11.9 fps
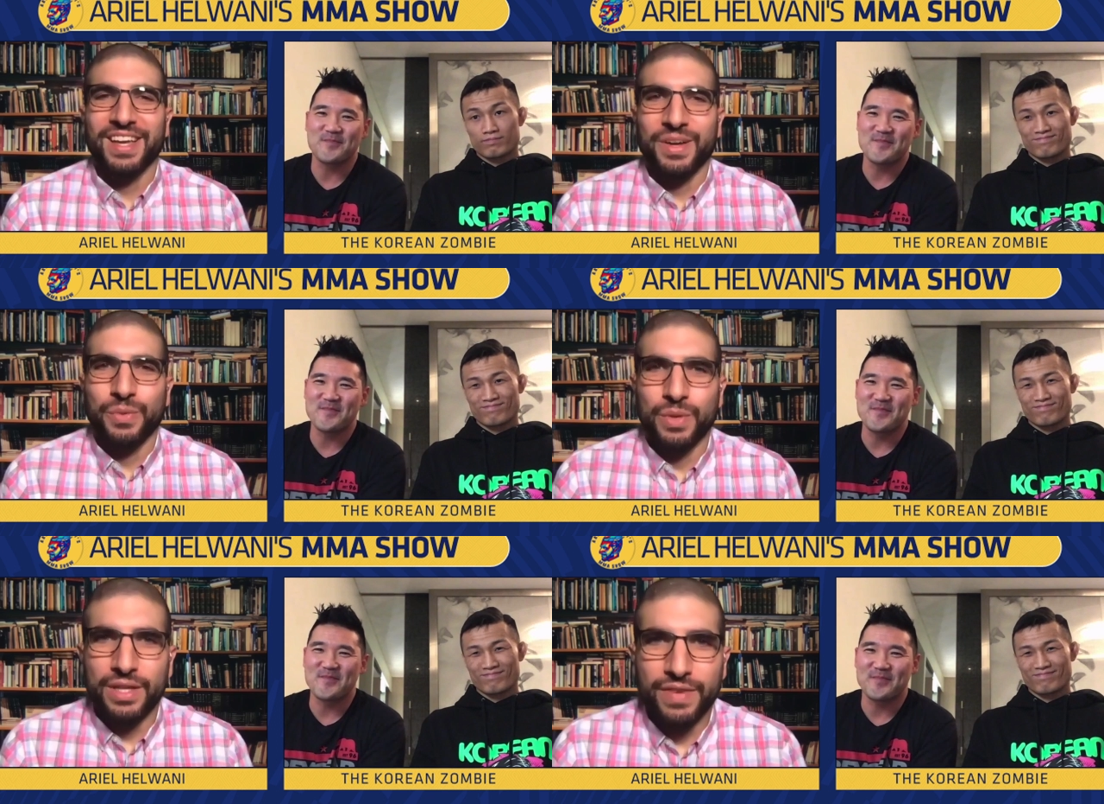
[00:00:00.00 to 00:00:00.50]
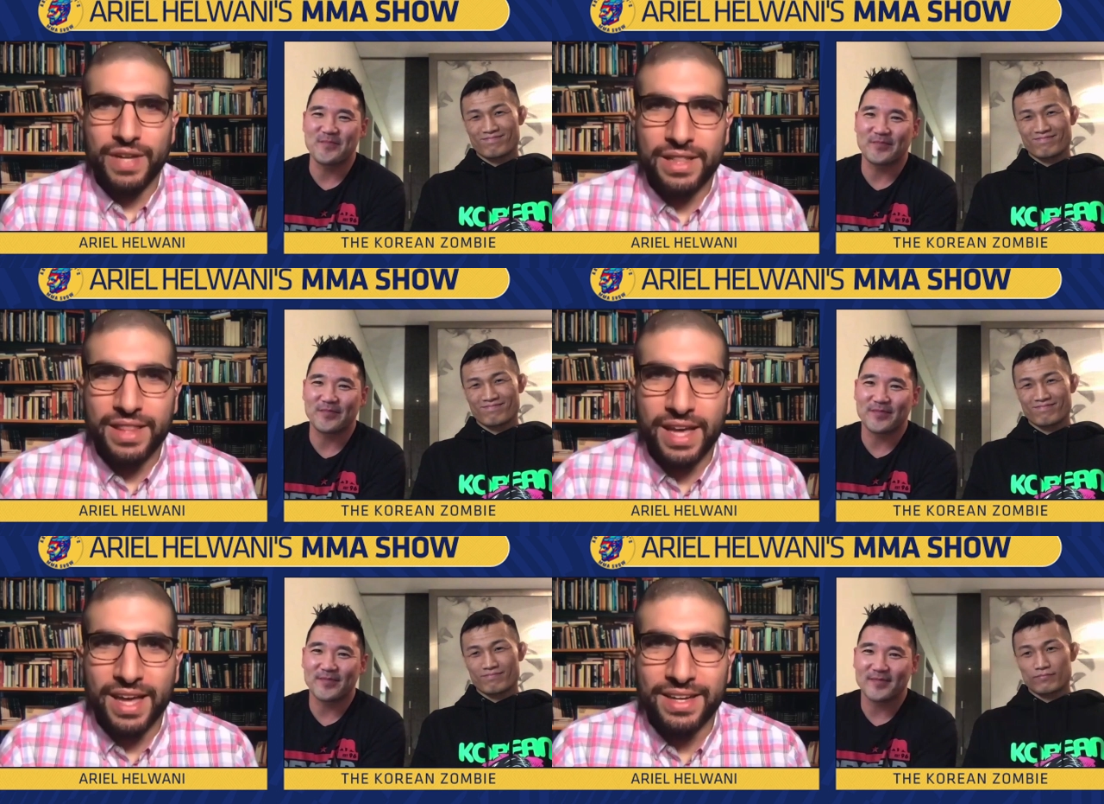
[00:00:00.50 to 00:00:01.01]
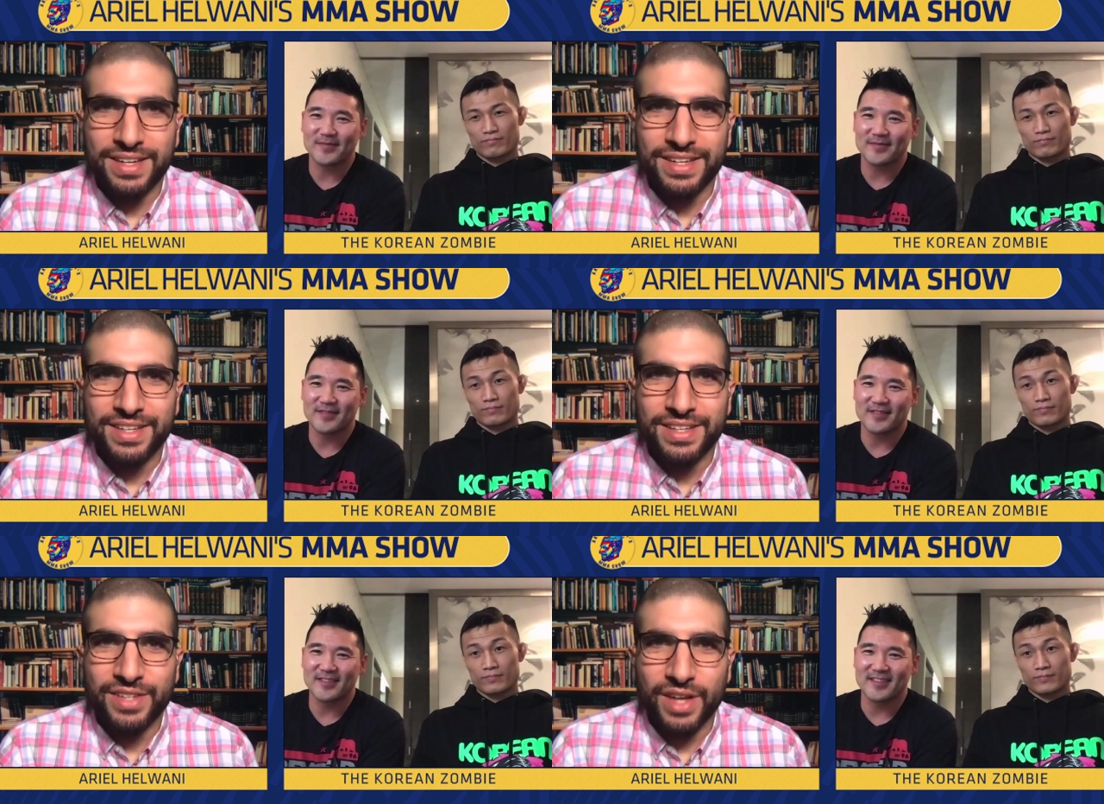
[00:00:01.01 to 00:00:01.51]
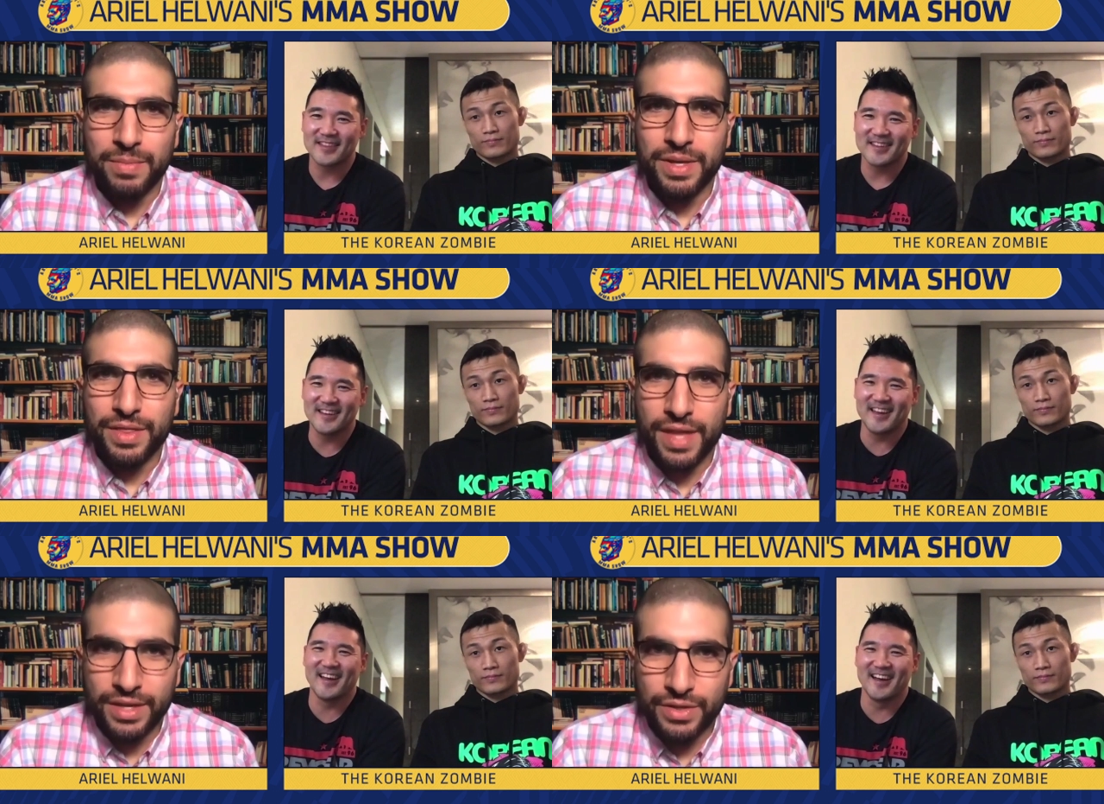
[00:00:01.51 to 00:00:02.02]
Speaker 1: We'll leave it at that. Zombie,
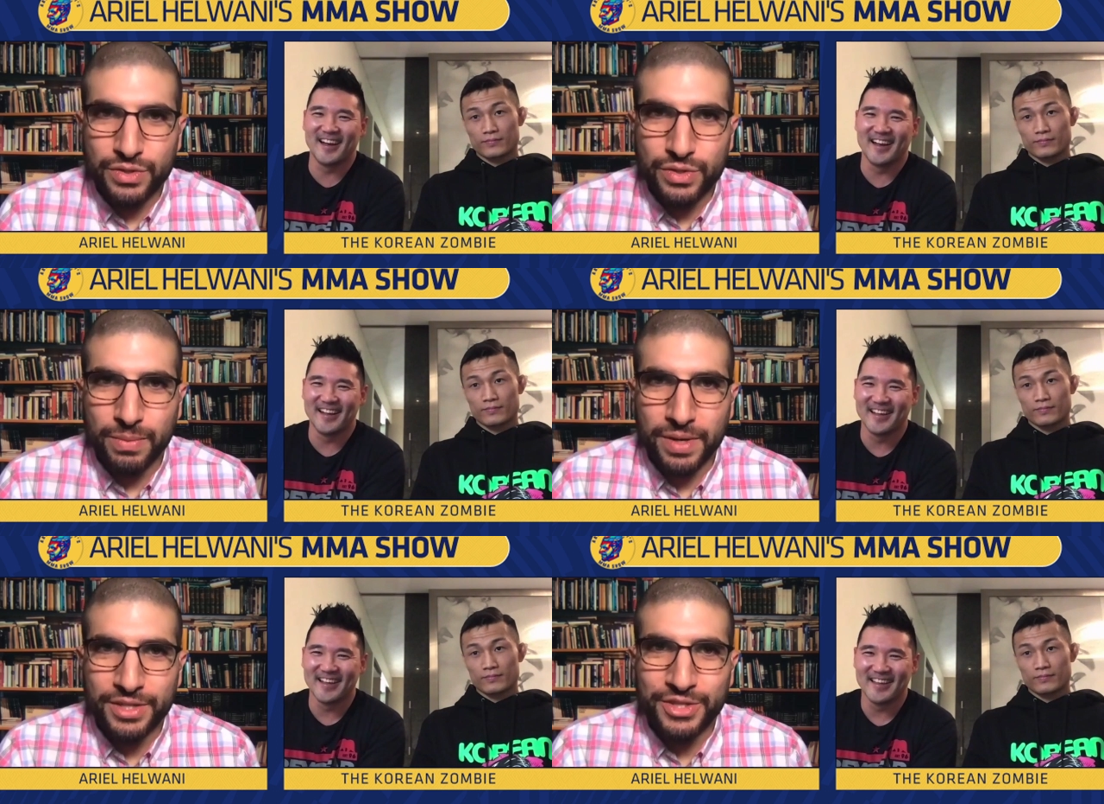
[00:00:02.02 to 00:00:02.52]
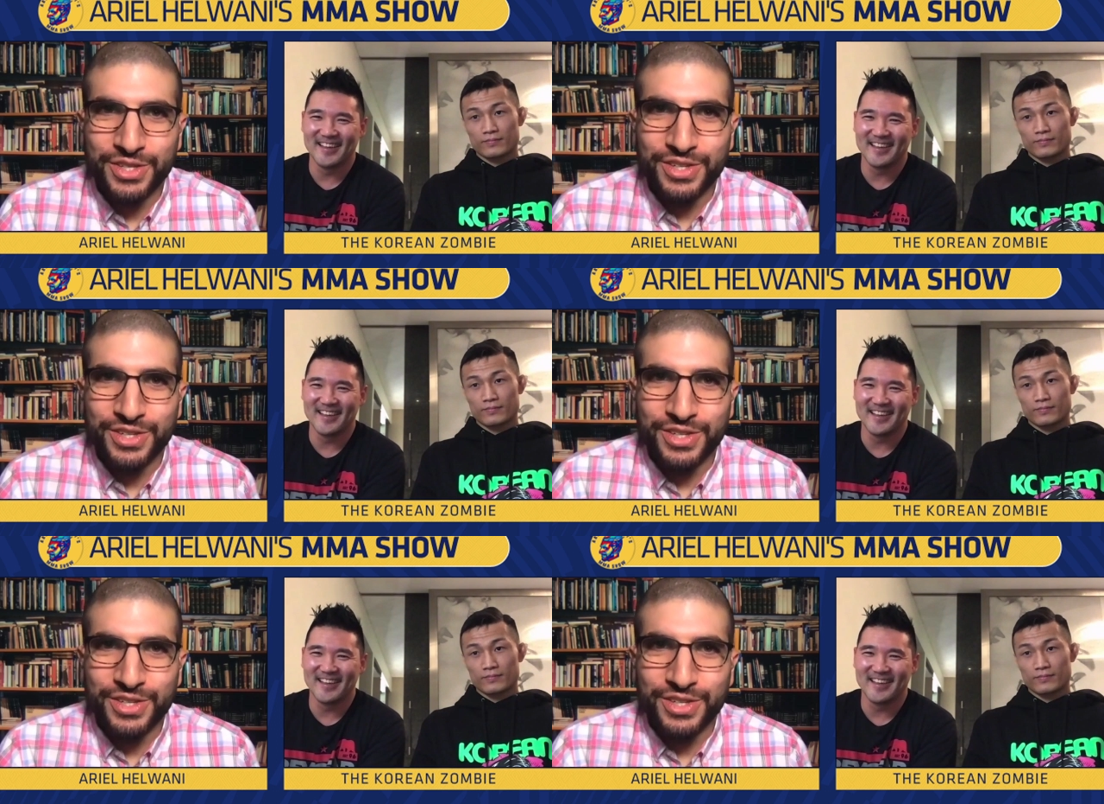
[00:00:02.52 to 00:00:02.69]
thank you so much.